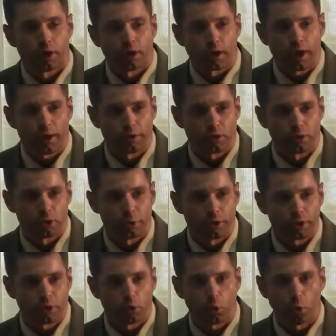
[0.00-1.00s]
And there will
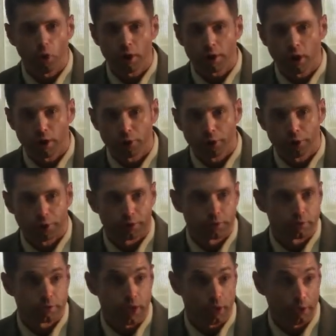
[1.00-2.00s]
be
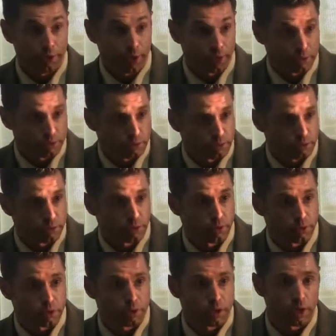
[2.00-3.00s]
100 delegates to
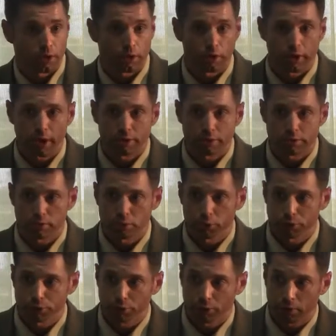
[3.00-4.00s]
the state
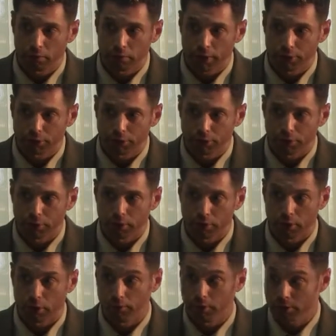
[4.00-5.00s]
constitutional convention
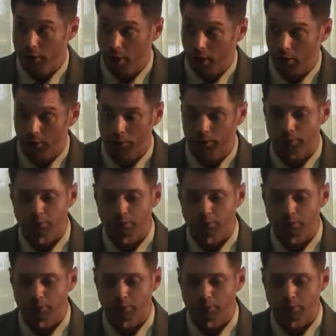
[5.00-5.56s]
if it's held.